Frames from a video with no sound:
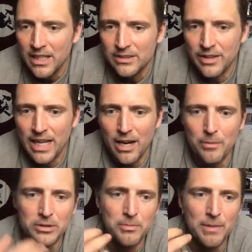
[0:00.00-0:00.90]
So that
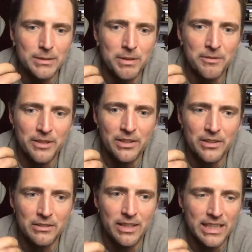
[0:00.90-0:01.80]
almost makes me
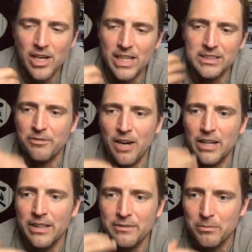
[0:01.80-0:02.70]
feel like lights a
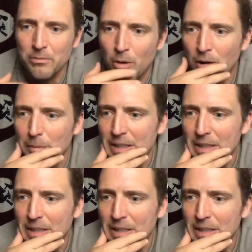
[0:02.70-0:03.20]
fire even more,